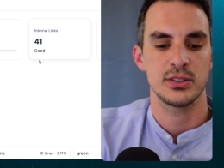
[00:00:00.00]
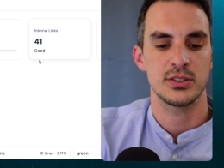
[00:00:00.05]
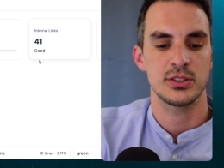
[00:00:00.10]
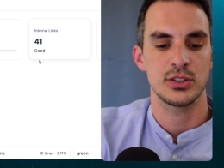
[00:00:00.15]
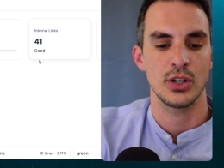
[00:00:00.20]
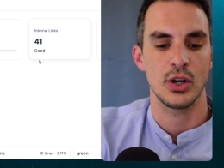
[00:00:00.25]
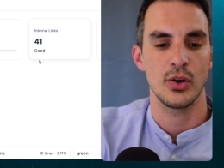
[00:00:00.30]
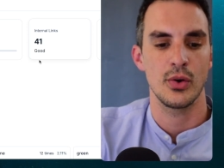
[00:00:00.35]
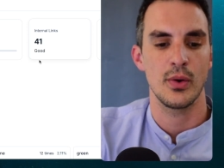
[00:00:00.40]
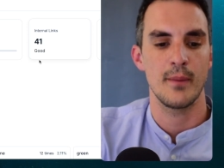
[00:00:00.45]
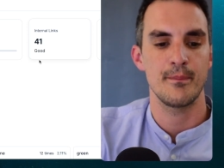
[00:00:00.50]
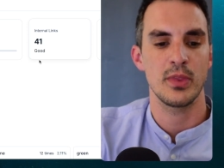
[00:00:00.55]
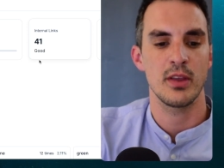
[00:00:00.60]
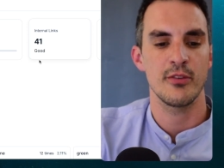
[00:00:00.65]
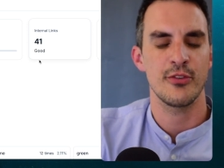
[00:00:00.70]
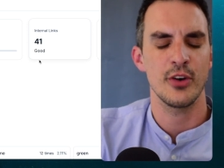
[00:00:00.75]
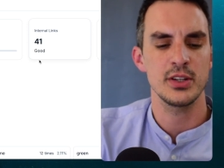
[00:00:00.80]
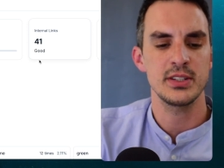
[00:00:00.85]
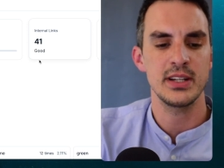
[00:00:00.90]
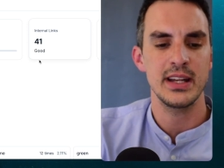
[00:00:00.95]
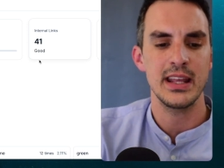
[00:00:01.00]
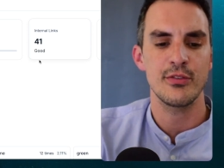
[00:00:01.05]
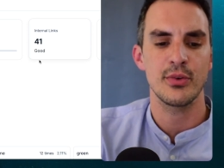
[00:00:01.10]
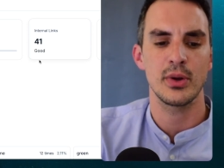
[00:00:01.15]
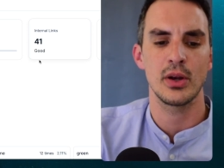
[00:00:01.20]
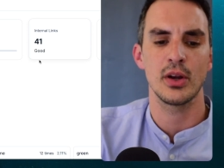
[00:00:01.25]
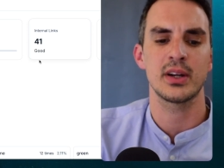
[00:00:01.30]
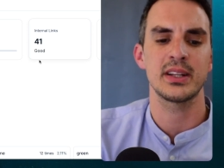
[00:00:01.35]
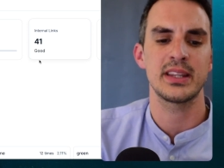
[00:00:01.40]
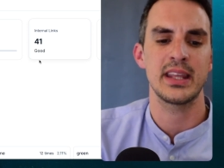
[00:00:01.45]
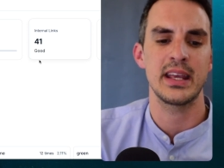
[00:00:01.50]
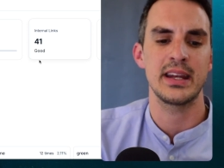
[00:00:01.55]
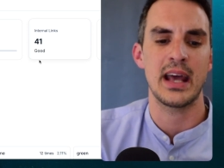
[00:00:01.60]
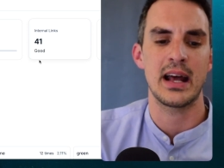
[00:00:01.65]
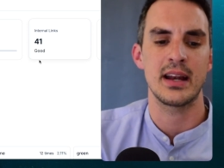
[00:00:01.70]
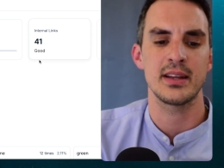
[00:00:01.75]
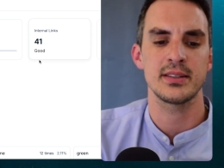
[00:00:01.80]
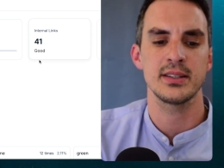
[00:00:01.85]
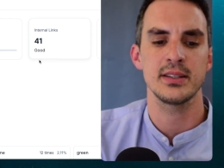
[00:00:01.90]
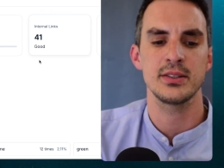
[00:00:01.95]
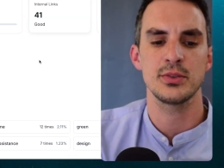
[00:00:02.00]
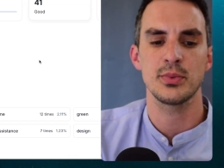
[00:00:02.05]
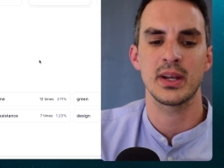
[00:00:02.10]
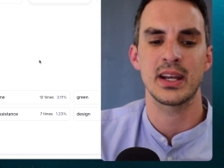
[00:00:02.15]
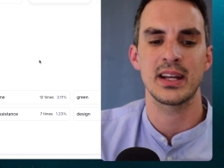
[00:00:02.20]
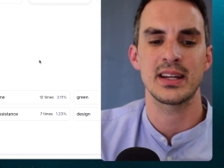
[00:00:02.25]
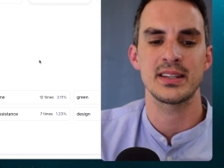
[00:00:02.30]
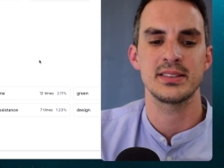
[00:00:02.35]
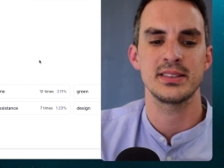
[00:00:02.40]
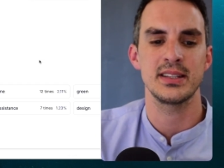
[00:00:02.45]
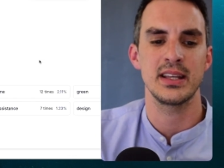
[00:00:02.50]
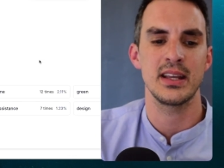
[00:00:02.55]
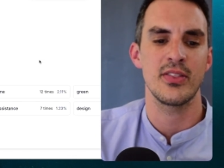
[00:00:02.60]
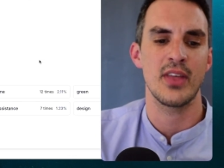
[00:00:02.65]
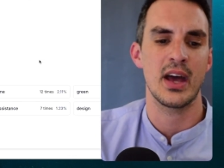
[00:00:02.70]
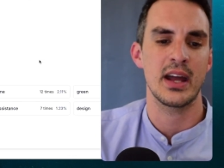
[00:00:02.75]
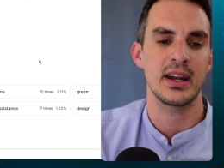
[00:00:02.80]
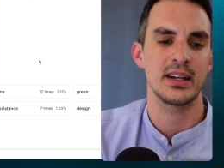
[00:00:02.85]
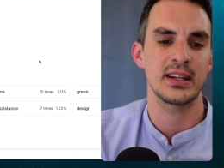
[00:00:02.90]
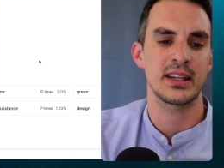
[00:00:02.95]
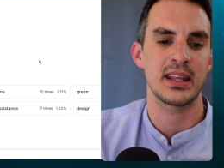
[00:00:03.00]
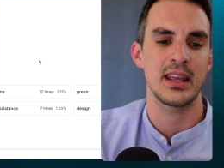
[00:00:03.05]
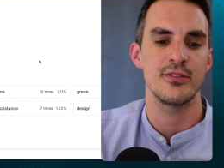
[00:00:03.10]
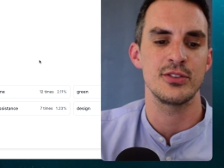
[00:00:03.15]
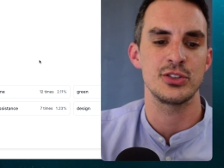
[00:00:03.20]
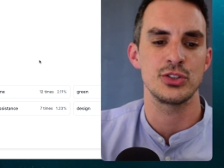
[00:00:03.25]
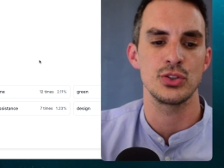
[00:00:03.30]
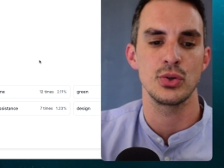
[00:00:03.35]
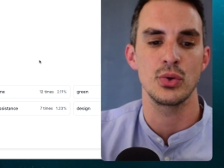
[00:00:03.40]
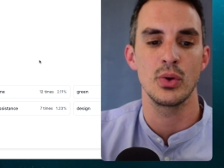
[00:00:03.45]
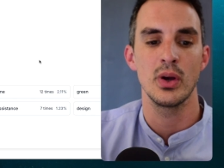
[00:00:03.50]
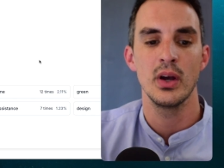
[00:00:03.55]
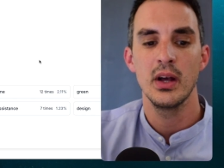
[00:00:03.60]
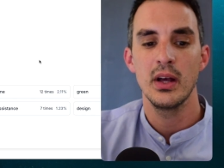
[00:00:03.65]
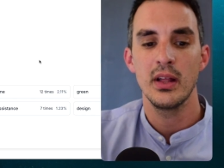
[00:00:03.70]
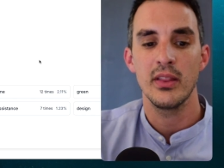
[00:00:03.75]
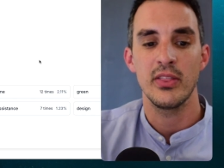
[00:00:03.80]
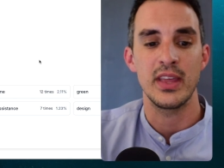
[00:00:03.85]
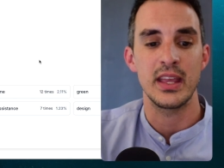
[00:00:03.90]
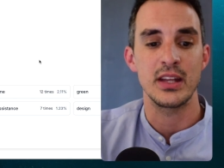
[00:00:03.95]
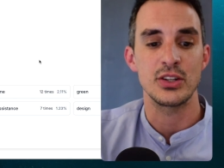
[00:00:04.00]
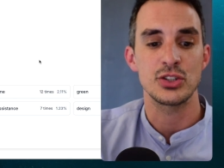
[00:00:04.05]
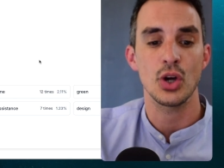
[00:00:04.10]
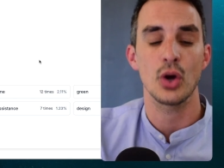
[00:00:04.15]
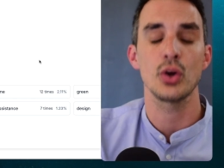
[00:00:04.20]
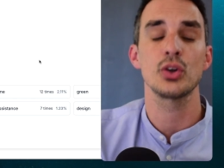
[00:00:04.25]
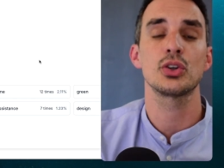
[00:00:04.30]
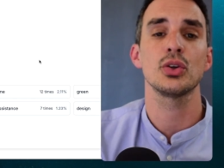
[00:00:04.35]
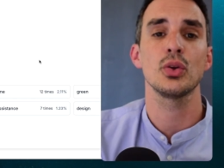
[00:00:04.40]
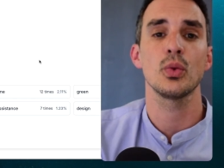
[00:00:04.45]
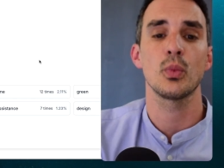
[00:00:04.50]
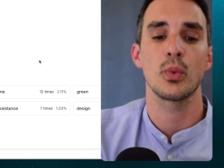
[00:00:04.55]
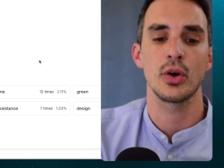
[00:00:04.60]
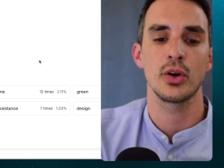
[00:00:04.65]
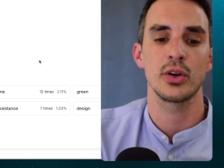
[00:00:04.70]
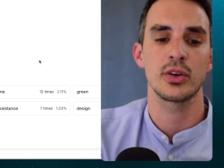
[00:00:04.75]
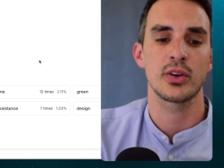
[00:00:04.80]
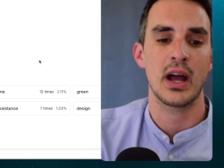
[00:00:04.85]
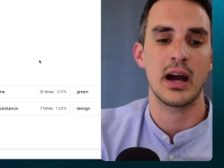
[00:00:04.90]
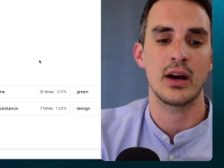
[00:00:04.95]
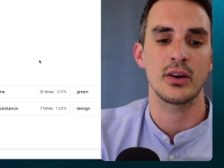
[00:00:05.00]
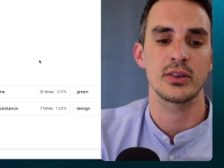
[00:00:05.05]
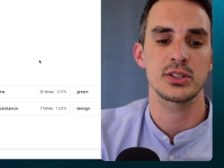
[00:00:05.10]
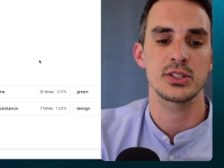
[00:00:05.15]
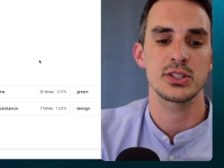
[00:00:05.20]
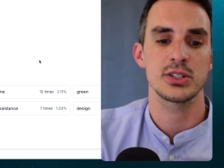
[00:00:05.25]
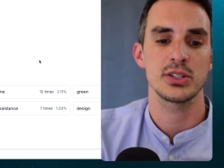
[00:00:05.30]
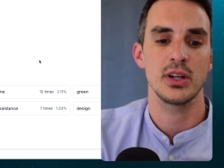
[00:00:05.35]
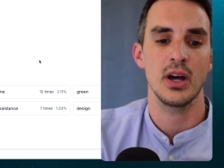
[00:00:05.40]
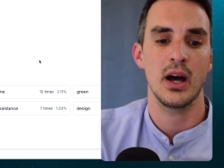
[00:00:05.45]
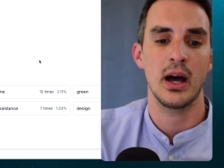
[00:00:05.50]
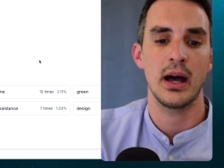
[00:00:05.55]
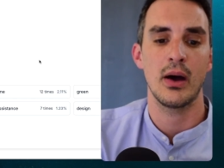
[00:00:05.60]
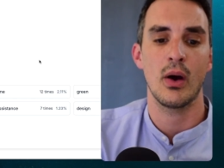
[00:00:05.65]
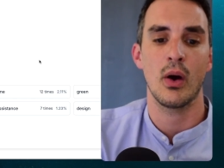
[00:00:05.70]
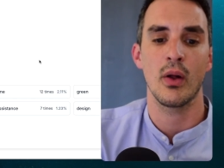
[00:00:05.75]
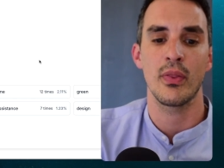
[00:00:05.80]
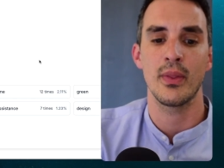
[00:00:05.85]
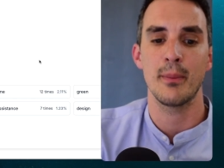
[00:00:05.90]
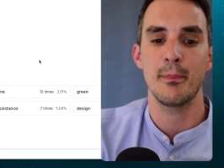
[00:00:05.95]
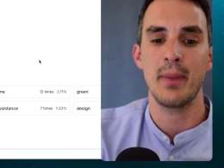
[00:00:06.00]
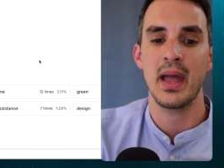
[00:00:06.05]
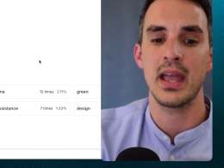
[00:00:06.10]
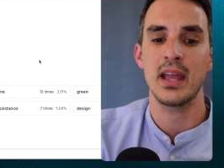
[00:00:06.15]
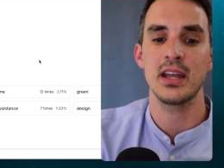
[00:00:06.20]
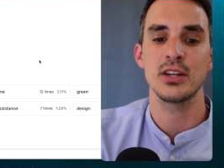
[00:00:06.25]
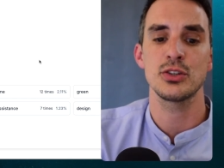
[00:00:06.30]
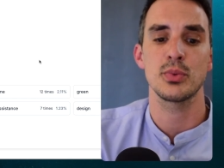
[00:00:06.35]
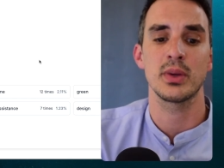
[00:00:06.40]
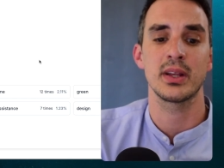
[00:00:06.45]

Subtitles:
So firstly, if we look at the analysis, we're going to see that it gives you the total word count on the page.